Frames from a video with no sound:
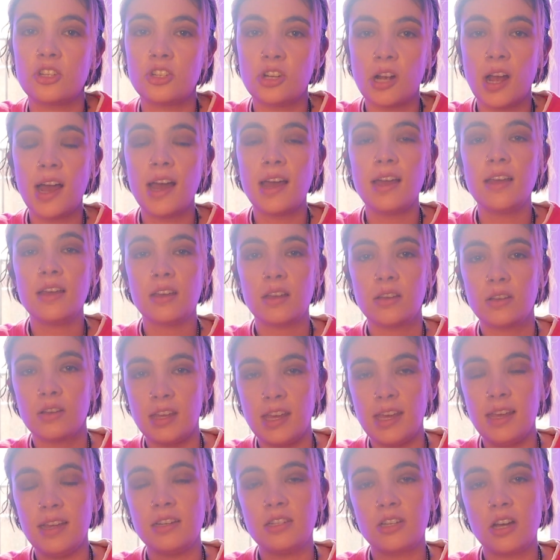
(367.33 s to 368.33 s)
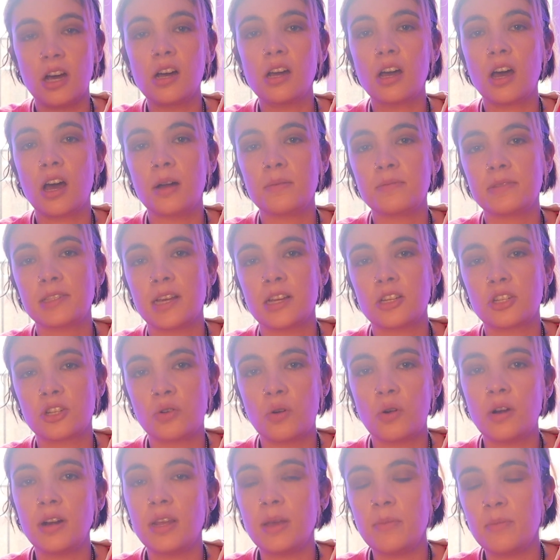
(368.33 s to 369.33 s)

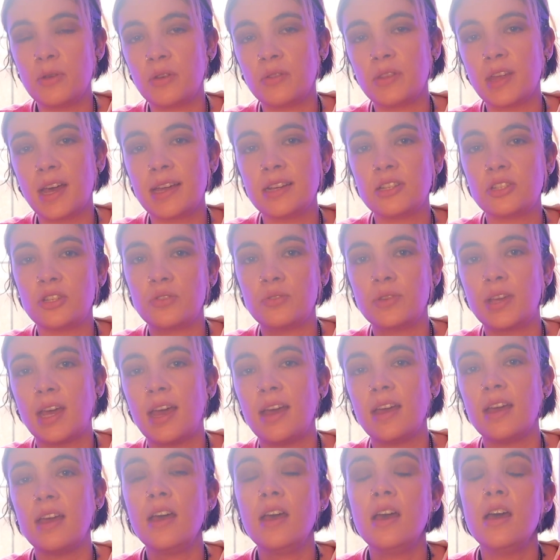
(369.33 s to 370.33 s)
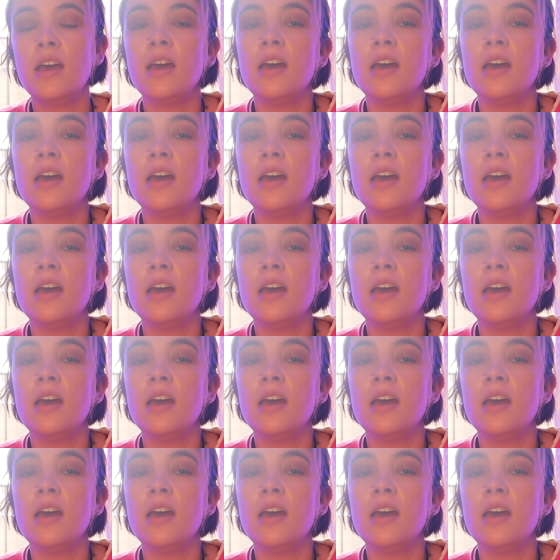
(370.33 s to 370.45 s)
trykeen.com/CourtneyMoonlight, to get